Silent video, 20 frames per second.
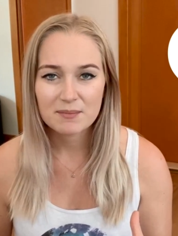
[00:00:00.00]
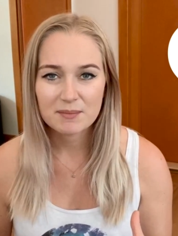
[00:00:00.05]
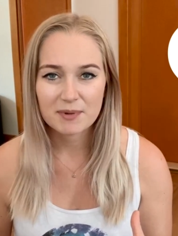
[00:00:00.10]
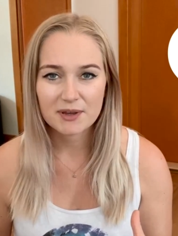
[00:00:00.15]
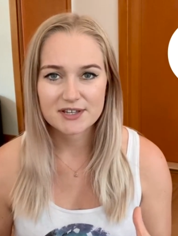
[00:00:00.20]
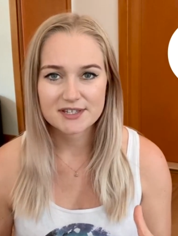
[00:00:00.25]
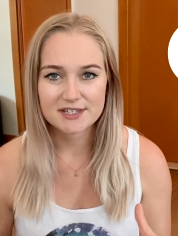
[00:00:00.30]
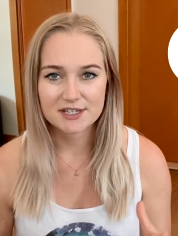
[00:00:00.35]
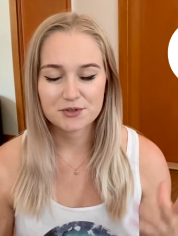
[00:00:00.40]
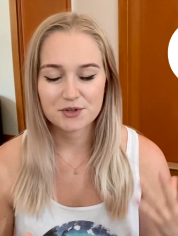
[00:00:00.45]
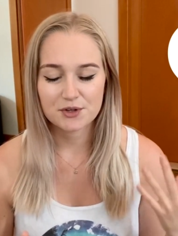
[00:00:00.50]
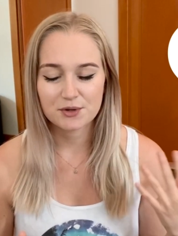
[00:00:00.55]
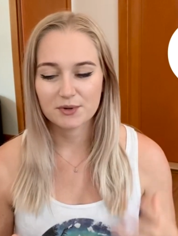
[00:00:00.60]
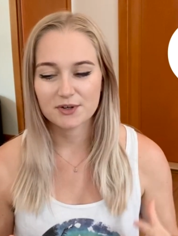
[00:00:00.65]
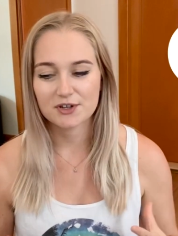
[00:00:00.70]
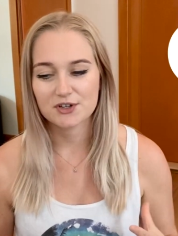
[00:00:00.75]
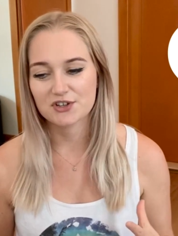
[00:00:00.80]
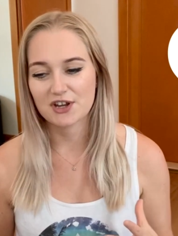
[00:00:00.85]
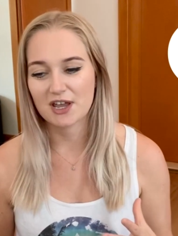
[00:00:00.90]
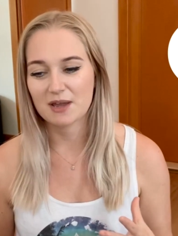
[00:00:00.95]
because I do
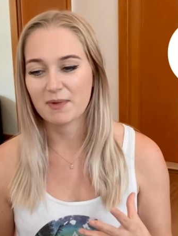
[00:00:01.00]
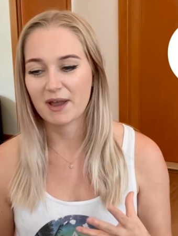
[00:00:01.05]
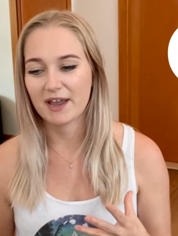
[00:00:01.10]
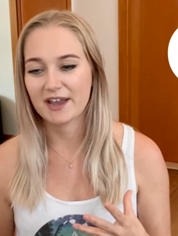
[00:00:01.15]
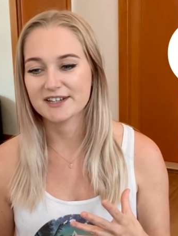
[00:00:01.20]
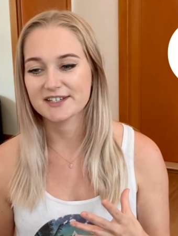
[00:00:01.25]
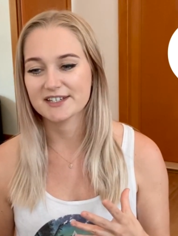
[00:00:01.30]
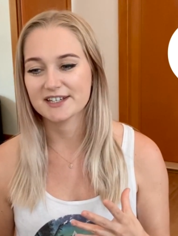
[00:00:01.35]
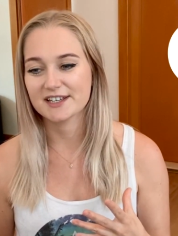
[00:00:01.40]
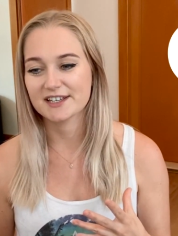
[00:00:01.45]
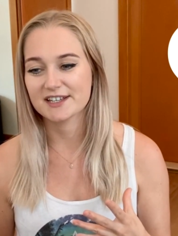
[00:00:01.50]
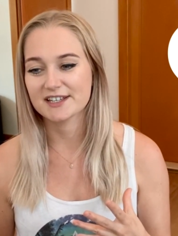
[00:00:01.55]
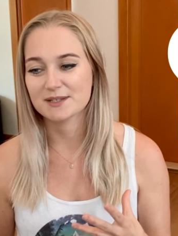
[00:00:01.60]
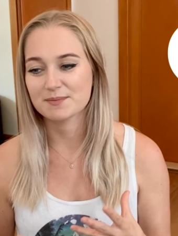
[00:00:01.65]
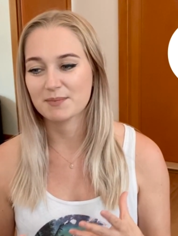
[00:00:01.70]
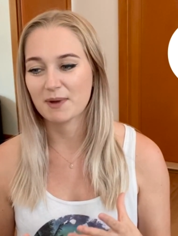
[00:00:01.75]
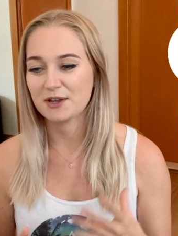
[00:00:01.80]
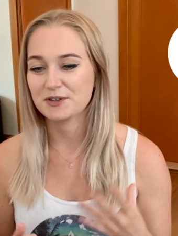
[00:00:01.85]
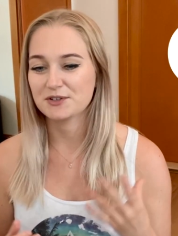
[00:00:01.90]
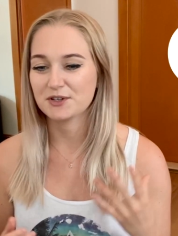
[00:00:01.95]
want to share my ideas,
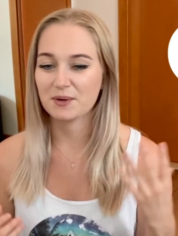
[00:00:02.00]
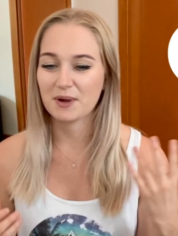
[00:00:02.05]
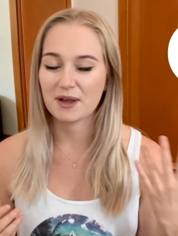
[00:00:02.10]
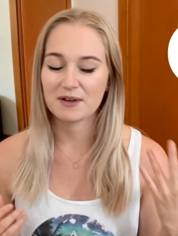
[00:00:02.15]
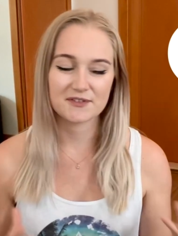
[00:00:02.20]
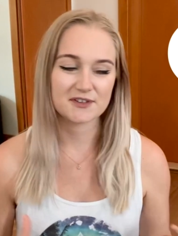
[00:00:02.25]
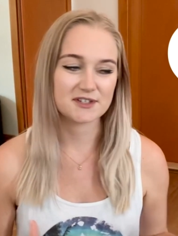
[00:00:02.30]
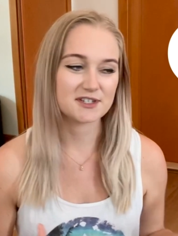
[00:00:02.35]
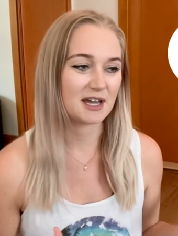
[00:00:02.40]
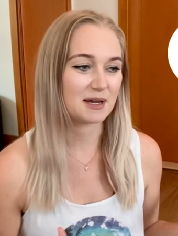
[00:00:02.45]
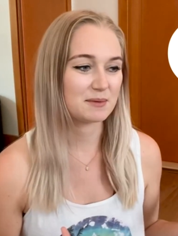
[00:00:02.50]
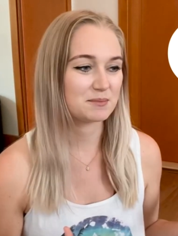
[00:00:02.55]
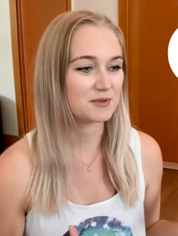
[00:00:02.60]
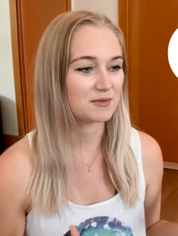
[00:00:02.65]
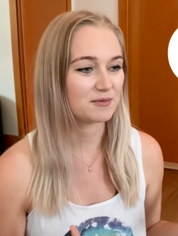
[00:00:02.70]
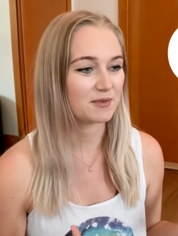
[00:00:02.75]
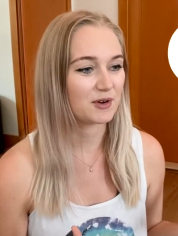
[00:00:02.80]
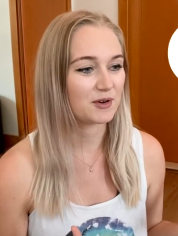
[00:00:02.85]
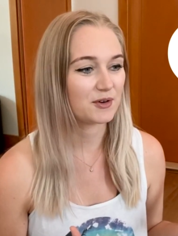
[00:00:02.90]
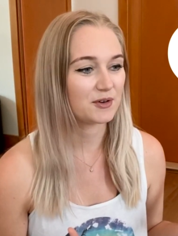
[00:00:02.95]
but I don't have the time to
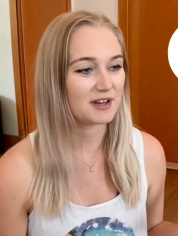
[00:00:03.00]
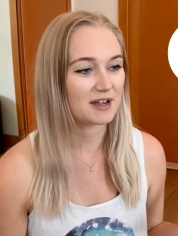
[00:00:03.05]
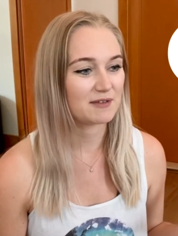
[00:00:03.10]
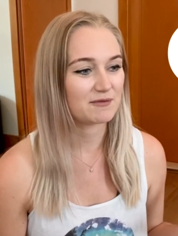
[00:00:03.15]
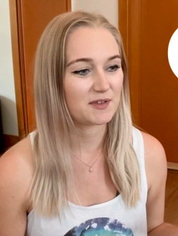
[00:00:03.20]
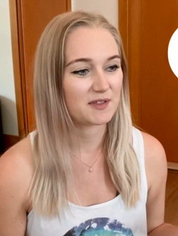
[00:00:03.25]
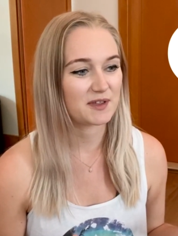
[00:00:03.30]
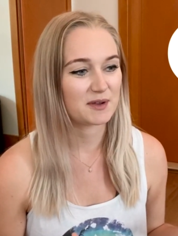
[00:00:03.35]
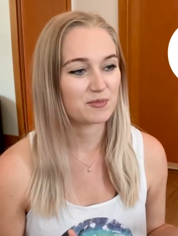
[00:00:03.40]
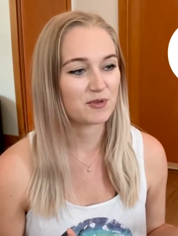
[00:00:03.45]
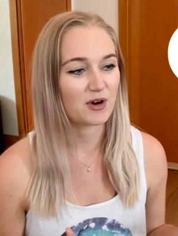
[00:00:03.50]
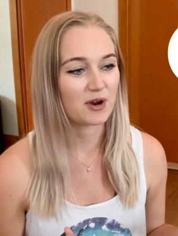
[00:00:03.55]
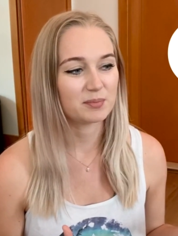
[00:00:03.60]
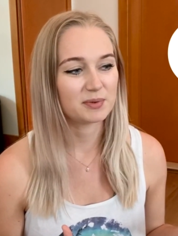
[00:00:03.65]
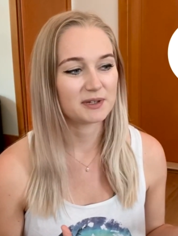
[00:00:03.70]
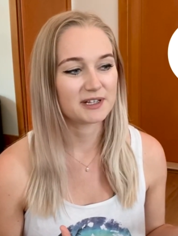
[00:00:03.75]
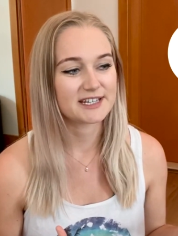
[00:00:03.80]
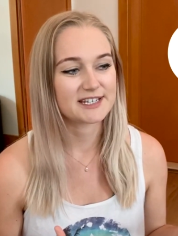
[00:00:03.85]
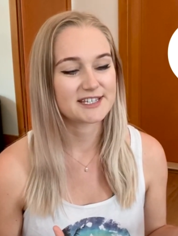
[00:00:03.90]
record everything properly.